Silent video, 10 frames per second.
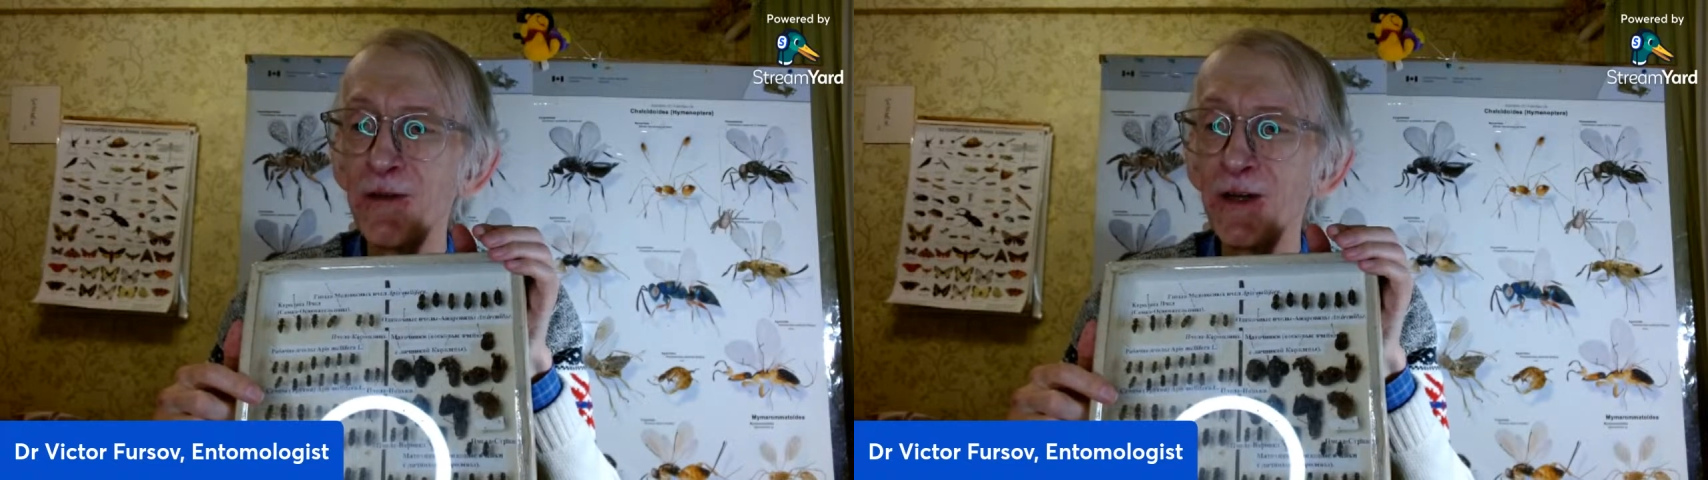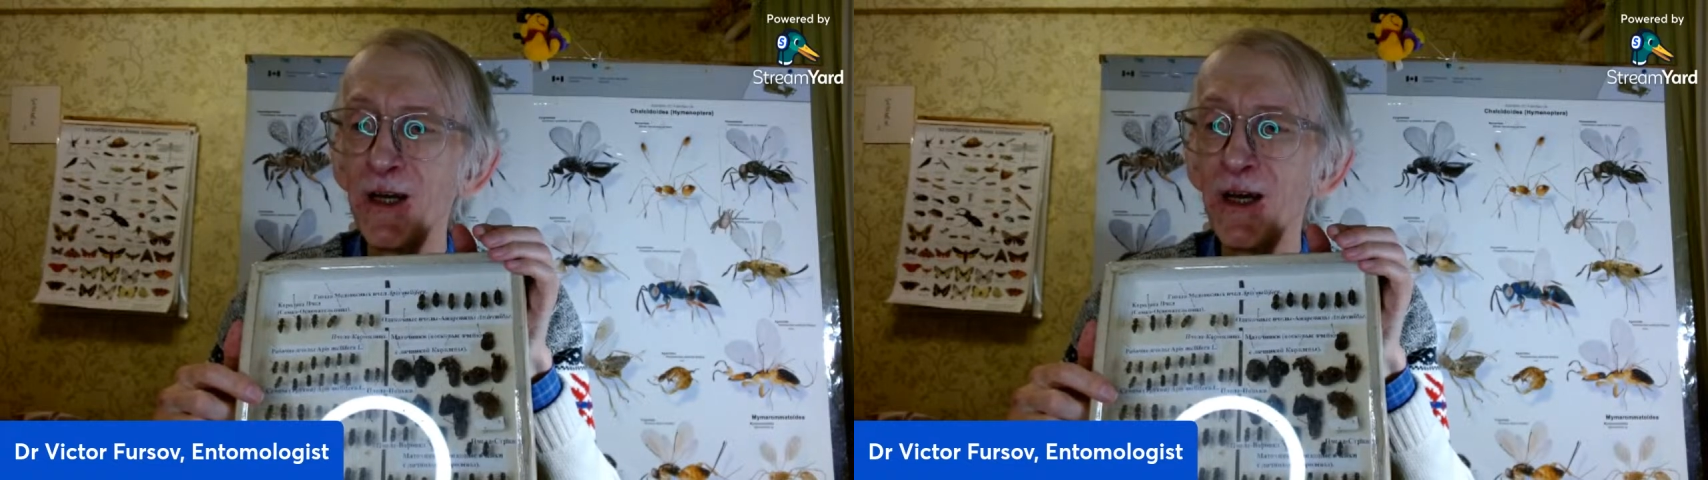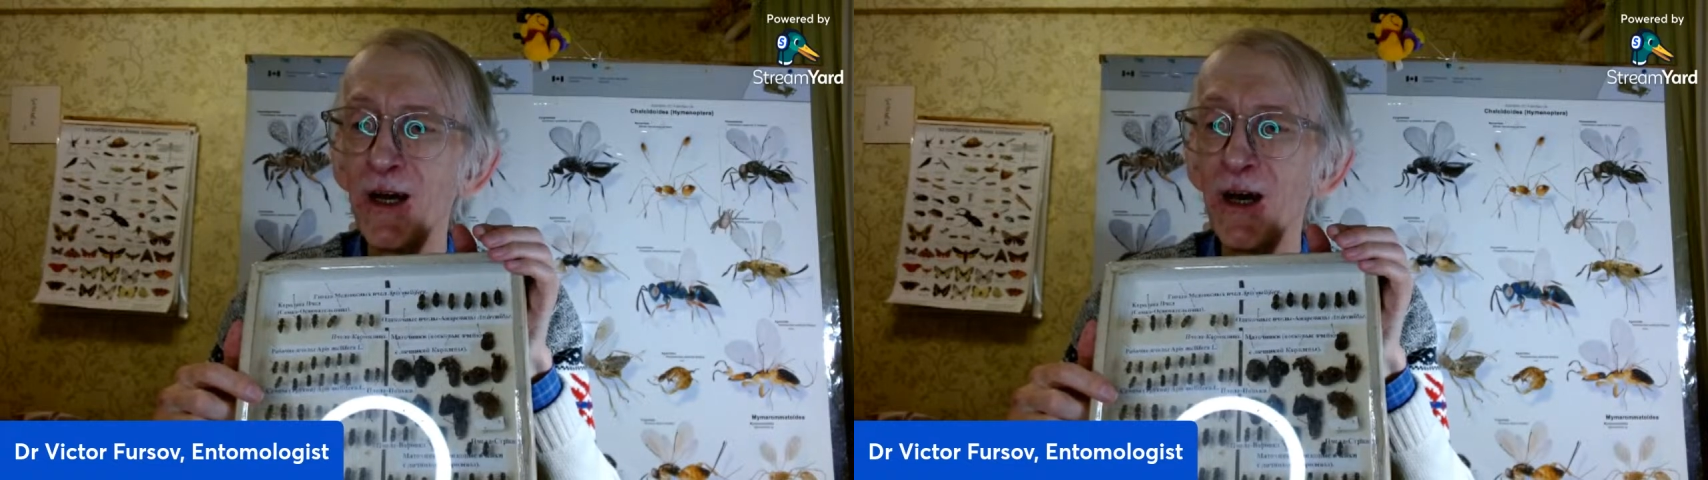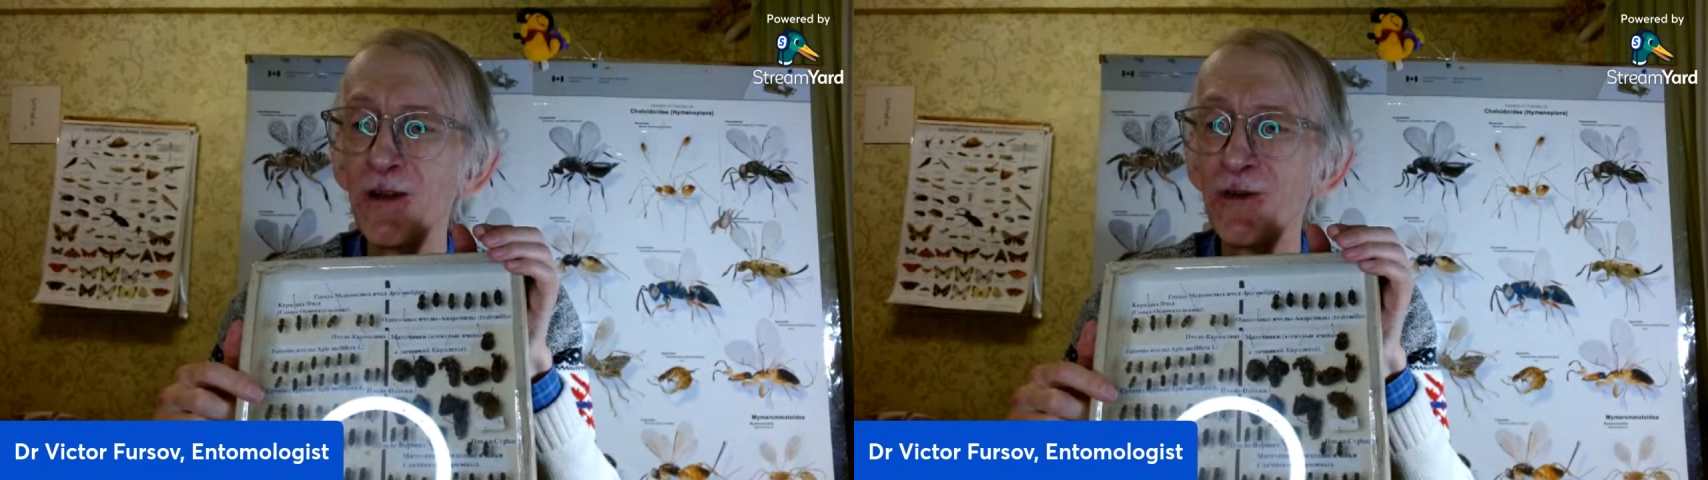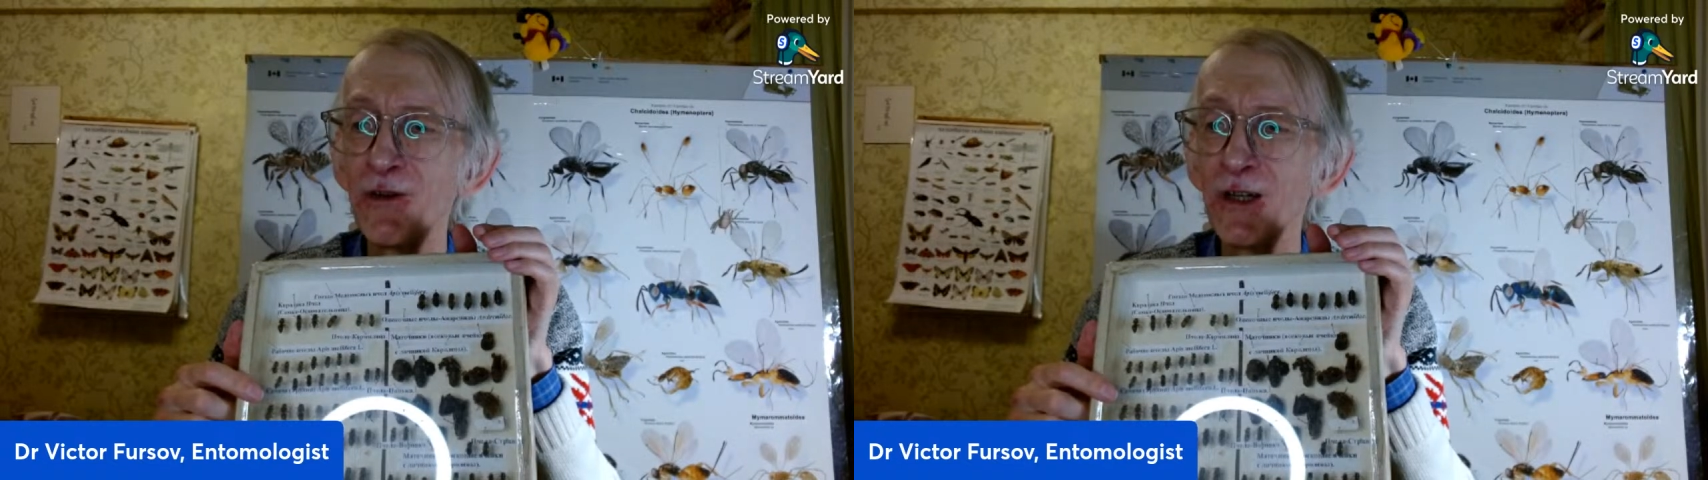they are
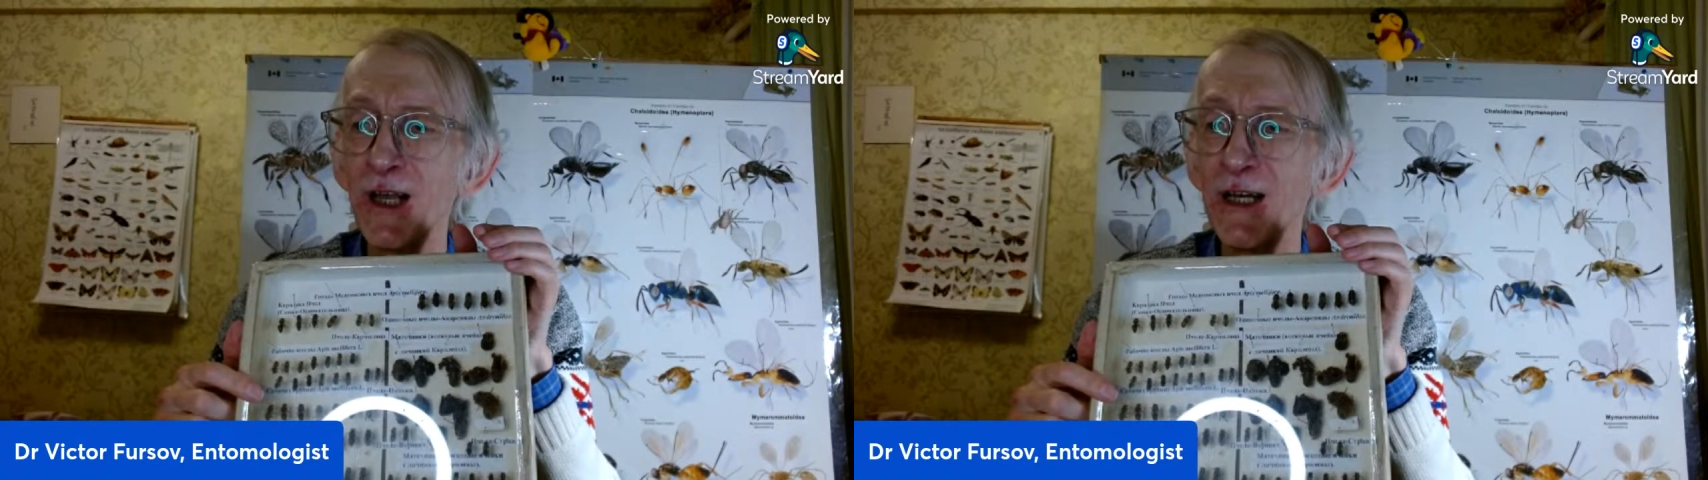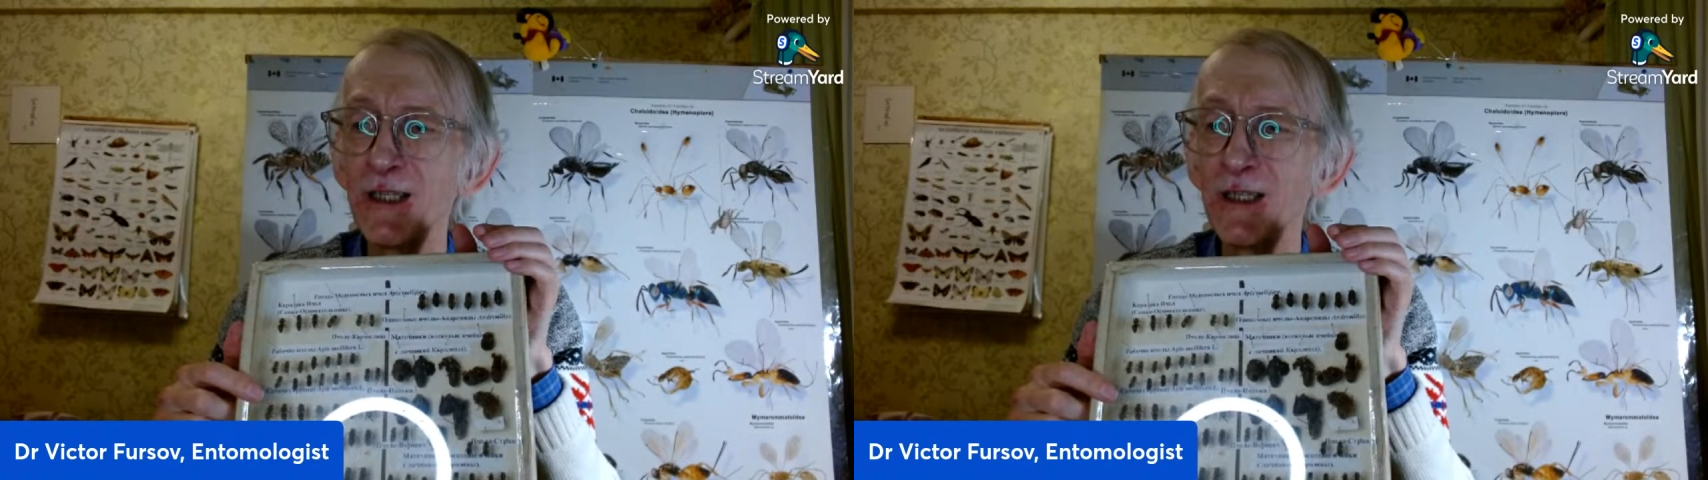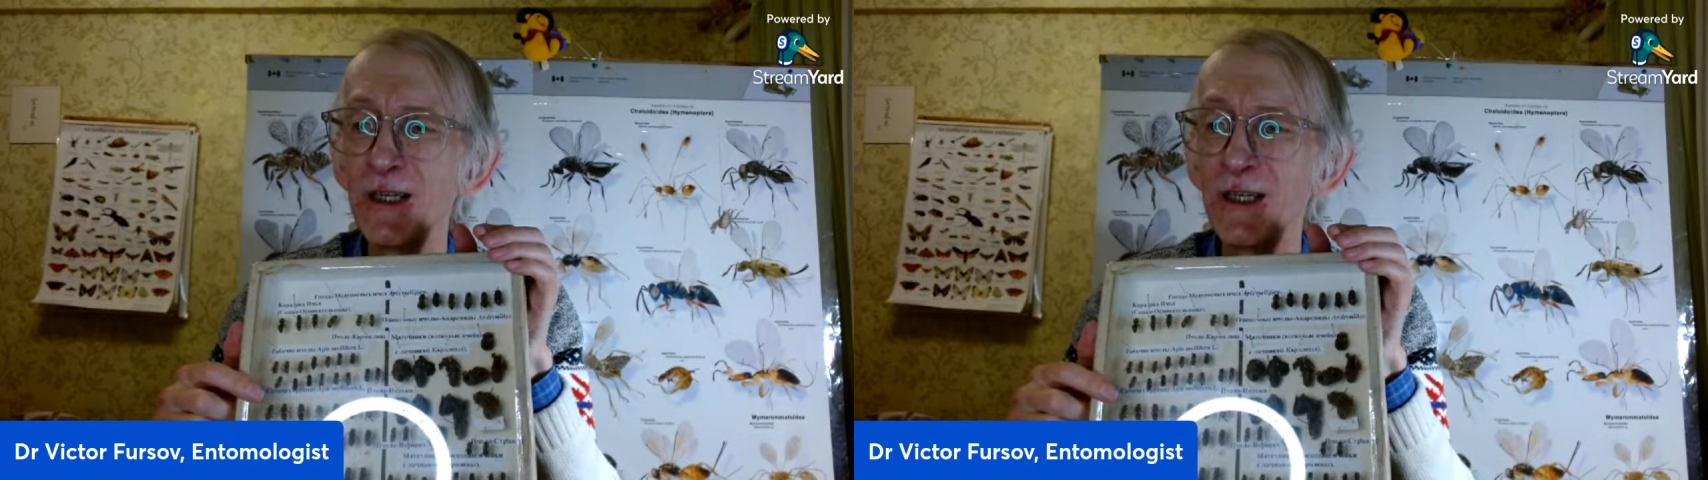unfertilized